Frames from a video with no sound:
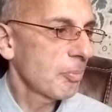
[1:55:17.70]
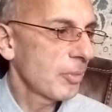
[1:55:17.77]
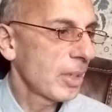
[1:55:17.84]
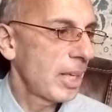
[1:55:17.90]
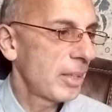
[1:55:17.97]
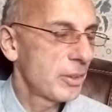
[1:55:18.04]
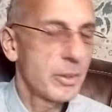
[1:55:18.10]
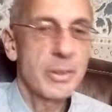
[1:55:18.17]

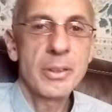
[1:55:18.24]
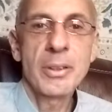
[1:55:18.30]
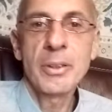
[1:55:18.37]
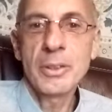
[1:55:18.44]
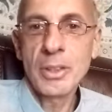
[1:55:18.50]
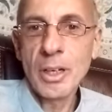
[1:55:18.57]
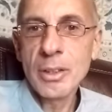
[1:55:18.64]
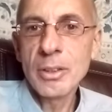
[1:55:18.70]
and her her
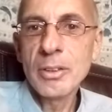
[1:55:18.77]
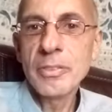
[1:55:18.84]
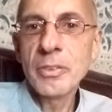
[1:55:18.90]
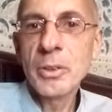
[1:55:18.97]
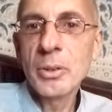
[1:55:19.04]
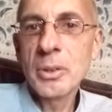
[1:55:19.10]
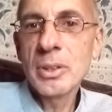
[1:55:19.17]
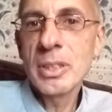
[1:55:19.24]
daughter of
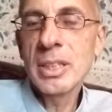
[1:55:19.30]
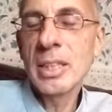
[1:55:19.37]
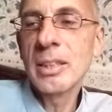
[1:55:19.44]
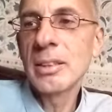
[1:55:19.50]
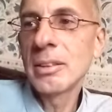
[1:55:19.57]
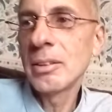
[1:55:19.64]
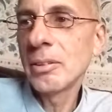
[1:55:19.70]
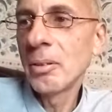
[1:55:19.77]
course and
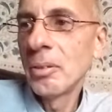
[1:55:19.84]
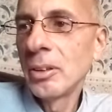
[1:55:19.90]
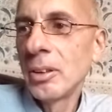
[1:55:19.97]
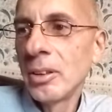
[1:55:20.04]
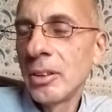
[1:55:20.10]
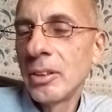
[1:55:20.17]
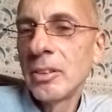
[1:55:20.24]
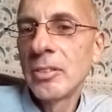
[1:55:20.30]
uh,
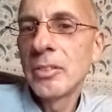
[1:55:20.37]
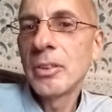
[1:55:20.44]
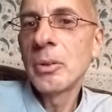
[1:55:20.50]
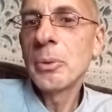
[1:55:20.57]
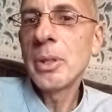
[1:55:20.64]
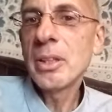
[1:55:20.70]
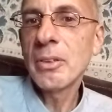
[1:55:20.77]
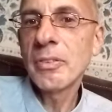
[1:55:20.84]
for
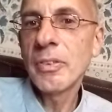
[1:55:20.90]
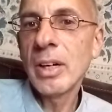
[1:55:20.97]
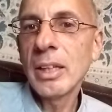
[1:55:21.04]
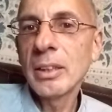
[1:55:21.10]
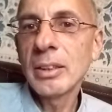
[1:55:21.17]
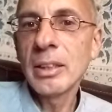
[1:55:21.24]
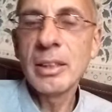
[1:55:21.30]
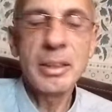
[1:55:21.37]
Aretha
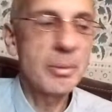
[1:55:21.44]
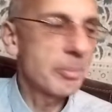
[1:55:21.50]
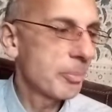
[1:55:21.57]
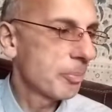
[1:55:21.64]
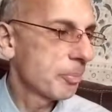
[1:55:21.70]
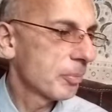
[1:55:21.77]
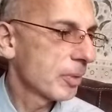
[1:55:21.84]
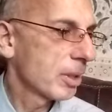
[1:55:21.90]
Franklin and
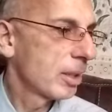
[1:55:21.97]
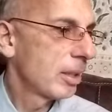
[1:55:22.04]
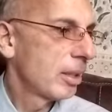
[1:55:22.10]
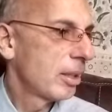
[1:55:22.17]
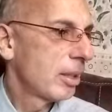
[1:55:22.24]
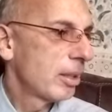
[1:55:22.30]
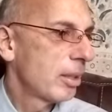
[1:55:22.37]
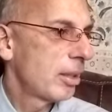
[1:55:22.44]

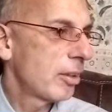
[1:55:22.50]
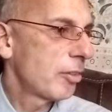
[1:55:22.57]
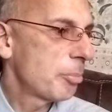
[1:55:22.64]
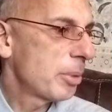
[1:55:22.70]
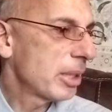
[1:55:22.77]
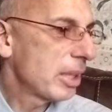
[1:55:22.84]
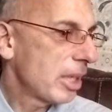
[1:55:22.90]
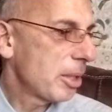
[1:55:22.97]
a lot of
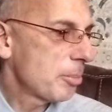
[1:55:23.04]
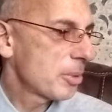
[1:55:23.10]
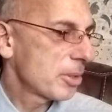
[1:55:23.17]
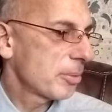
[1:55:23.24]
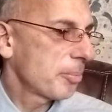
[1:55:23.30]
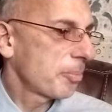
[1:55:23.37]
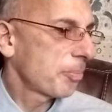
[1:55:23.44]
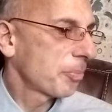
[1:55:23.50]
big names.
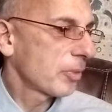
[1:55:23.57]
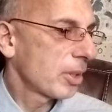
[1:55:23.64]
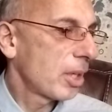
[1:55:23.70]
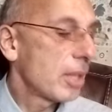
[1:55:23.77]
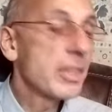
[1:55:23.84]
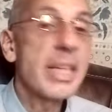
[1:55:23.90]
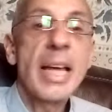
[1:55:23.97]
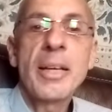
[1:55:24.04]

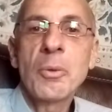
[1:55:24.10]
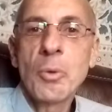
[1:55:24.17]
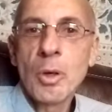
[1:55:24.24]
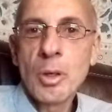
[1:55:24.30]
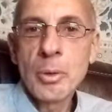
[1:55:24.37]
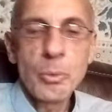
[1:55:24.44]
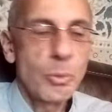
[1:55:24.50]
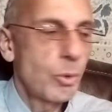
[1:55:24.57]
Uh, Dionne
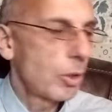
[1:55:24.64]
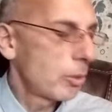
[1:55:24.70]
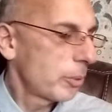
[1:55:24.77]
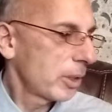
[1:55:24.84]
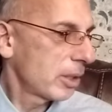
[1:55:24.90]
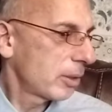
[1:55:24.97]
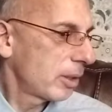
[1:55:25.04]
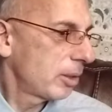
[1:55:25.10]
War-
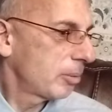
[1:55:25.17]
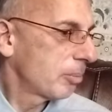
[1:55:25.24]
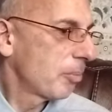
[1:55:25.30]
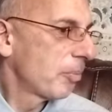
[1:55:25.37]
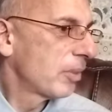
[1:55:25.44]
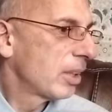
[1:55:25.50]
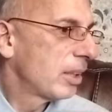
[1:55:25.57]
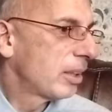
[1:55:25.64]
Warwick.
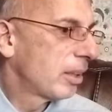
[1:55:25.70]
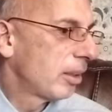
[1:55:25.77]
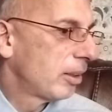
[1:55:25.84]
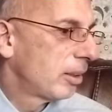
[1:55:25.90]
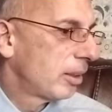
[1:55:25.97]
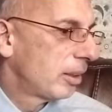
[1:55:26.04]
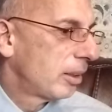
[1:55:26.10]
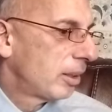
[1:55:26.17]

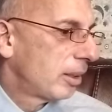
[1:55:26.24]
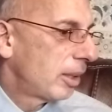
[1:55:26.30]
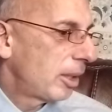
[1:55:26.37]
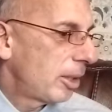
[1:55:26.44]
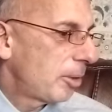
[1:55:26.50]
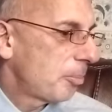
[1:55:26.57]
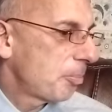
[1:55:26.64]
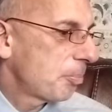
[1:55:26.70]
Uh,
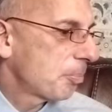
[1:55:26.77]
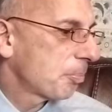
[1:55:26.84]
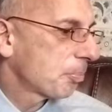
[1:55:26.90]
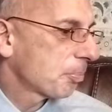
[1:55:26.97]
um,